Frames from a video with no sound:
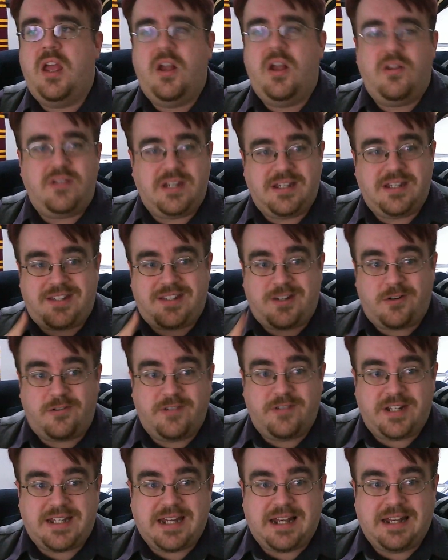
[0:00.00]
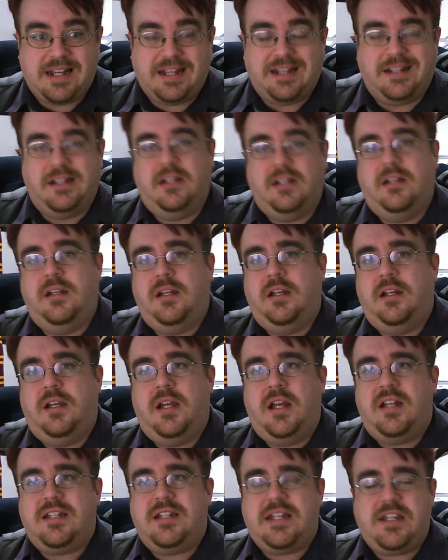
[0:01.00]
which is storytelling.
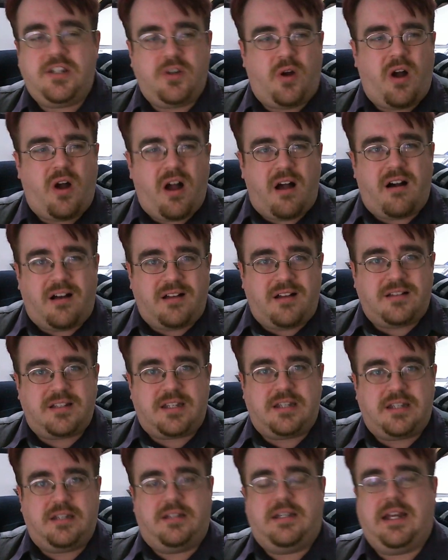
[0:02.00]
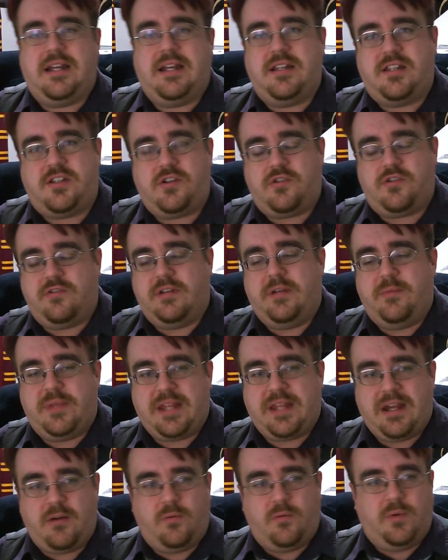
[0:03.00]
Does your art tell a story
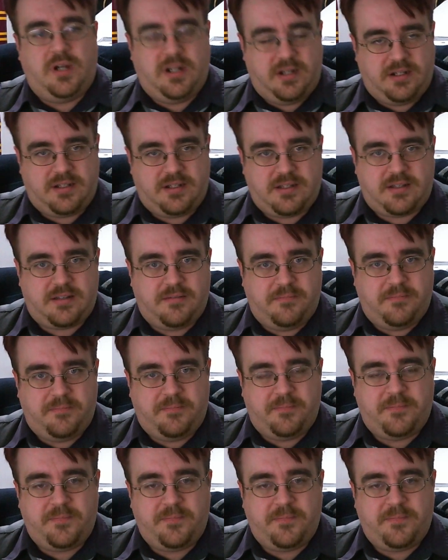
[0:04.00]
without words?